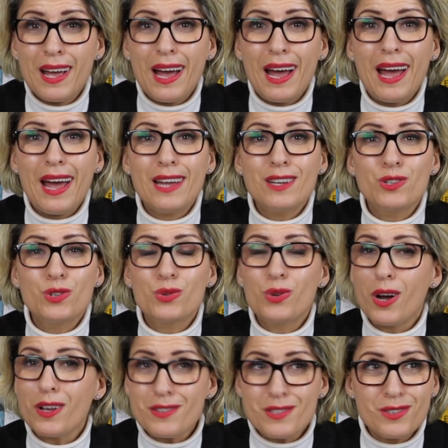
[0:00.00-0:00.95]
and to
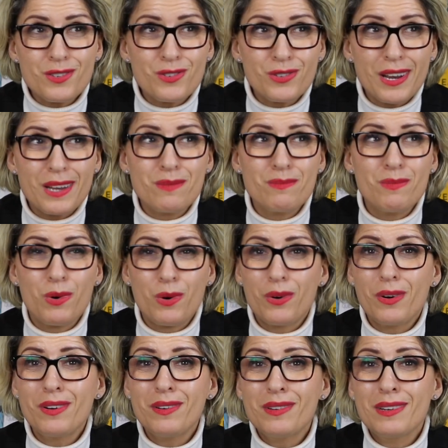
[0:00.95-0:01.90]
concentrate
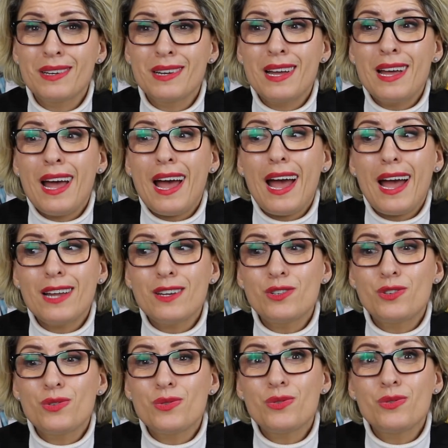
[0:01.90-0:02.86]
more,
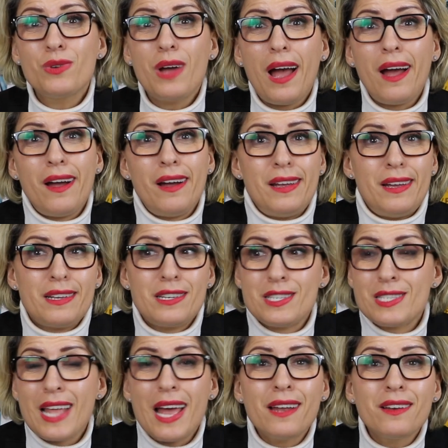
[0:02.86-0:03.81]
and to
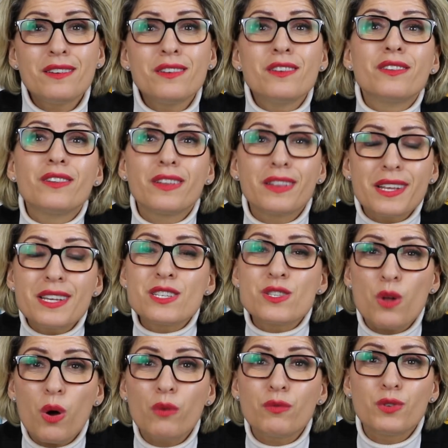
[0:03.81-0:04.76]
extend the list
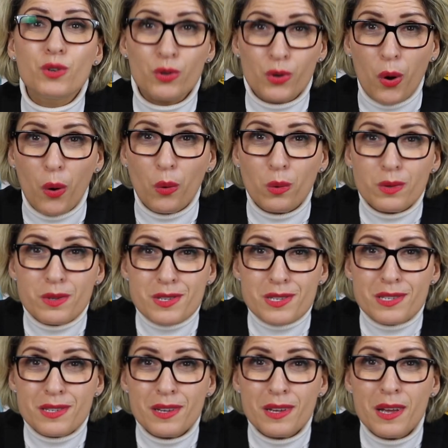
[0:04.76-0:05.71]
of your
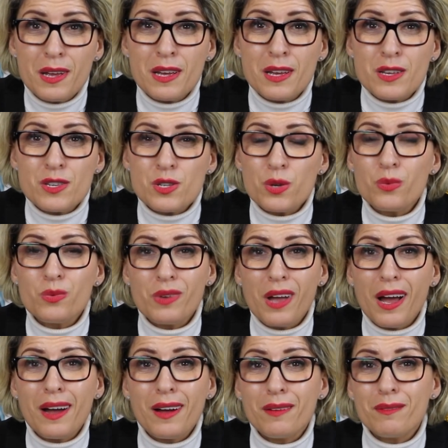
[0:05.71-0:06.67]
goals. So
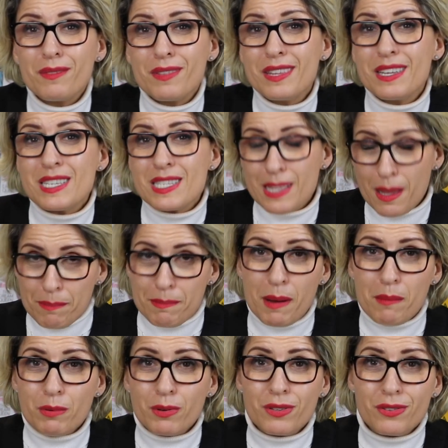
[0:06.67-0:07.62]
the step
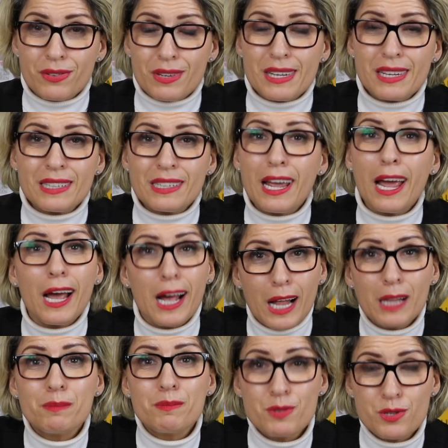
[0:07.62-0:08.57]
number 3, it
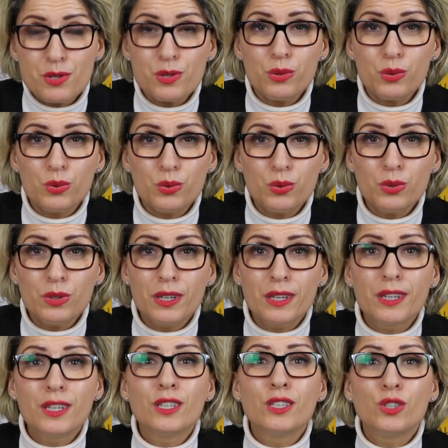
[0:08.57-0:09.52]
helps you
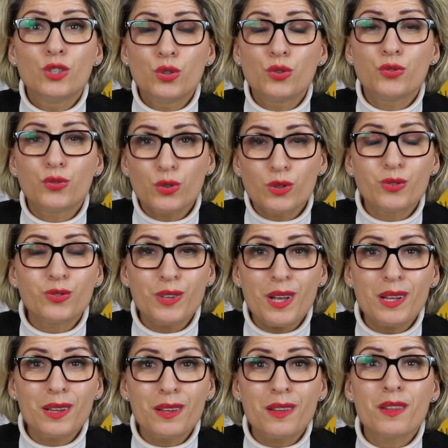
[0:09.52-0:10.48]
to
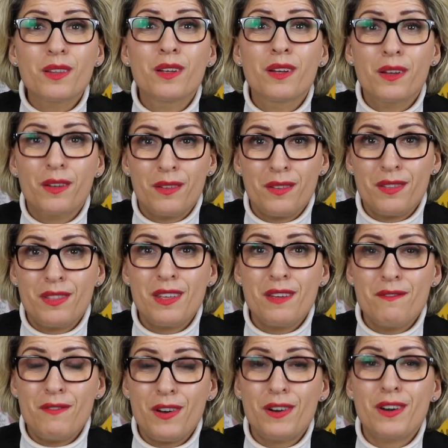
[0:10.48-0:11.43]
fulfill the
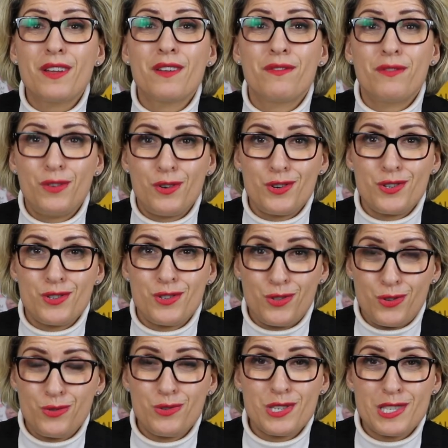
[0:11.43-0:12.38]
very first
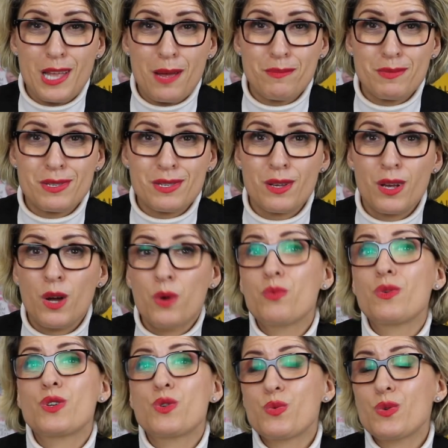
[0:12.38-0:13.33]
2 steps,
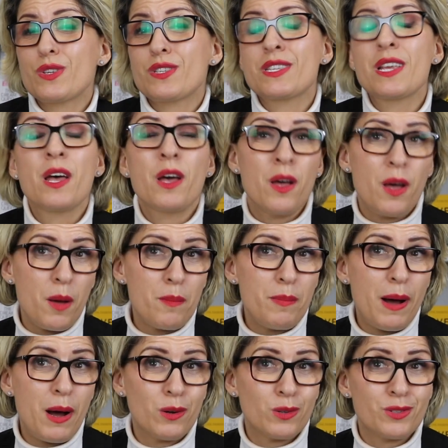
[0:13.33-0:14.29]
which was
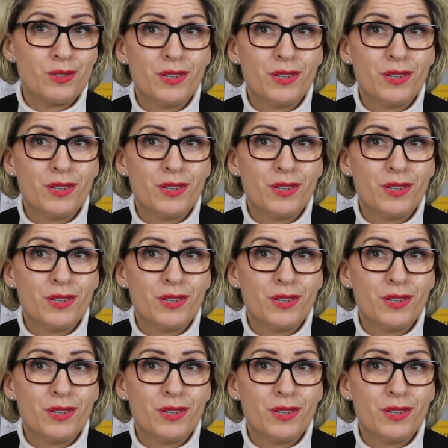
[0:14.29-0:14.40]
about